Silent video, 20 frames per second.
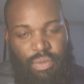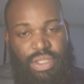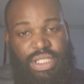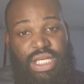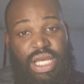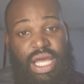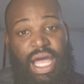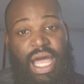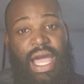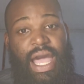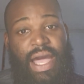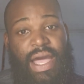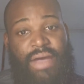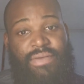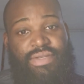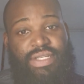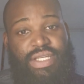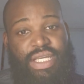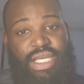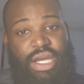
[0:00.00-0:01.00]
we should
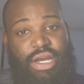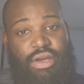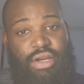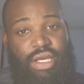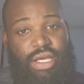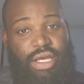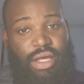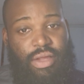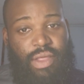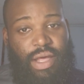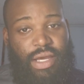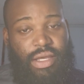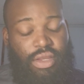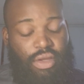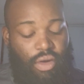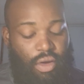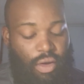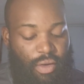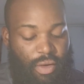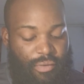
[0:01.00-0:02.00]
have security of like
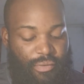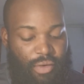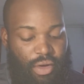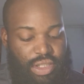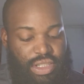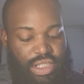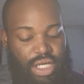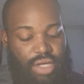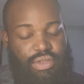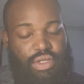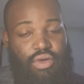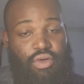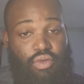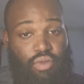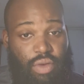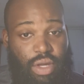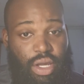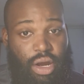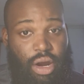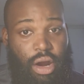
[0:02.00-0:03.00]
of ourselves, of who
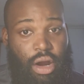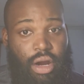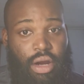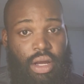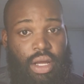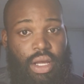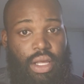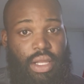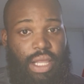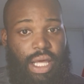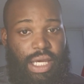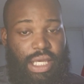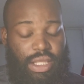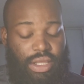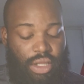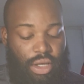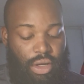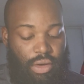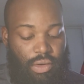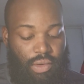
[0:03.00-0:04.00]
we are, like
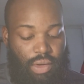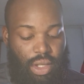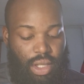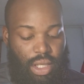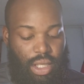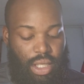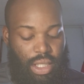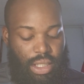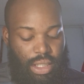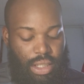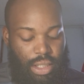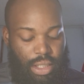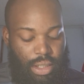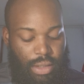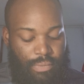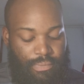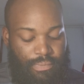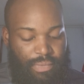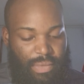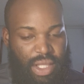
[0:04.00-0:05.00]
and
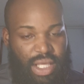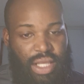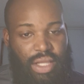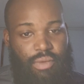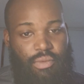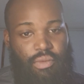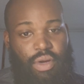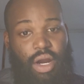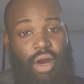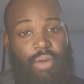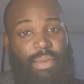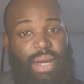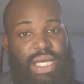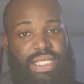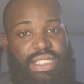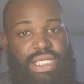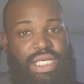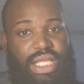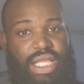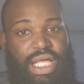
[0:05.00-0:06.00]
with our
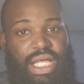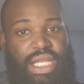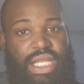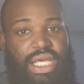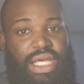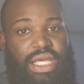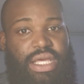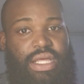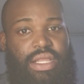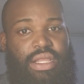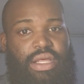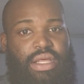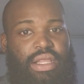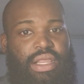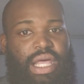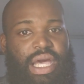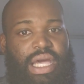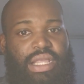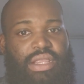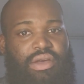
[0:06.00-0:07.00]
masculinity,
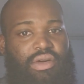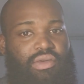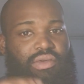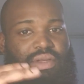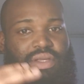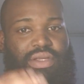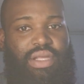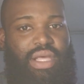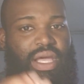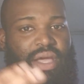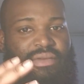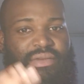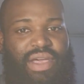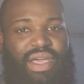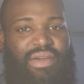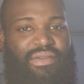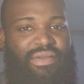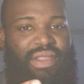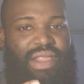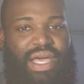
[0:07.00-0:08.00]
and like
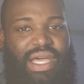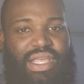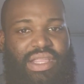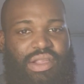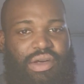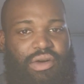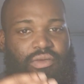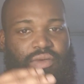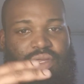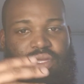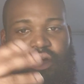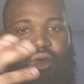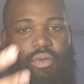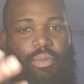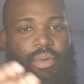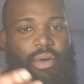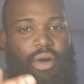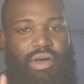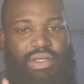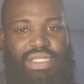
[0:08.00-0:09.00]
even like with the whole
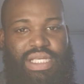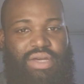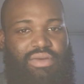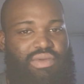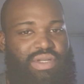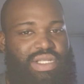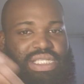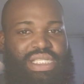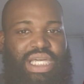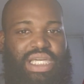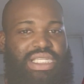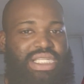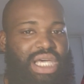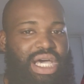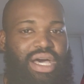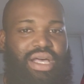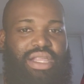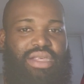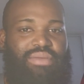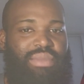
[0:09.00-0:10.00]
Paul thing, with your
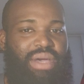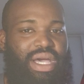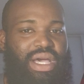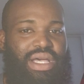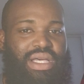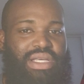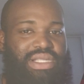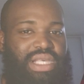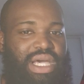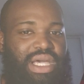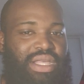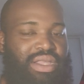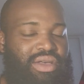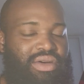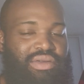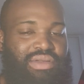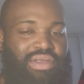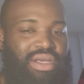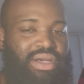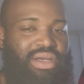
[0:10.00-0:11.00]
sexuality, man, because like
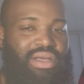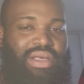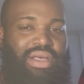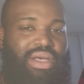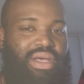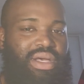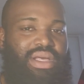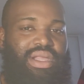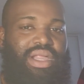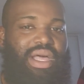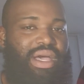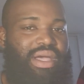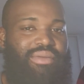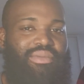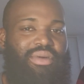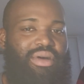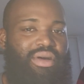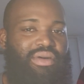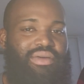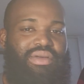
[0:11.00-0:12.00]
you're, like
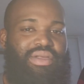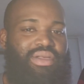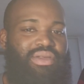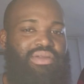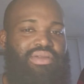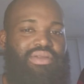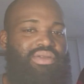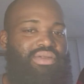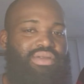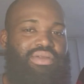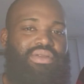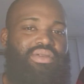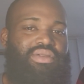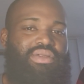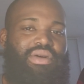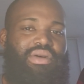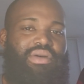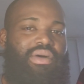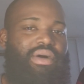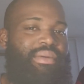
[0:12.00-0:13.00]
bro, you
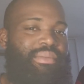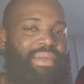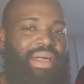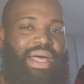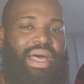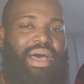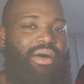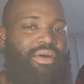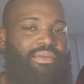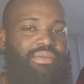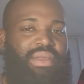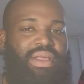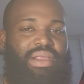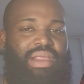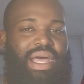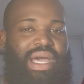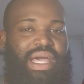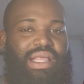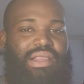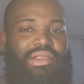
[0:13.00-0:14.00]
know I'm not, I don't
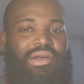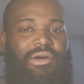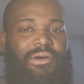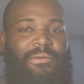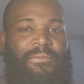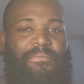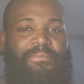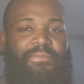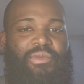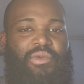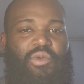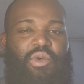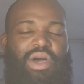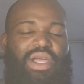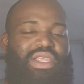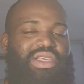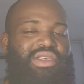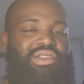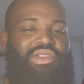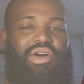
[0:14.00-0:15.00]
like one,
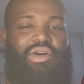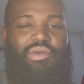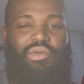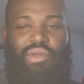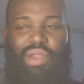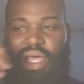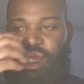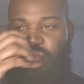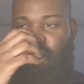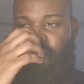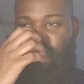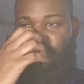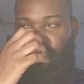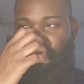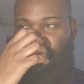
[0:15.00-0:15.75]
like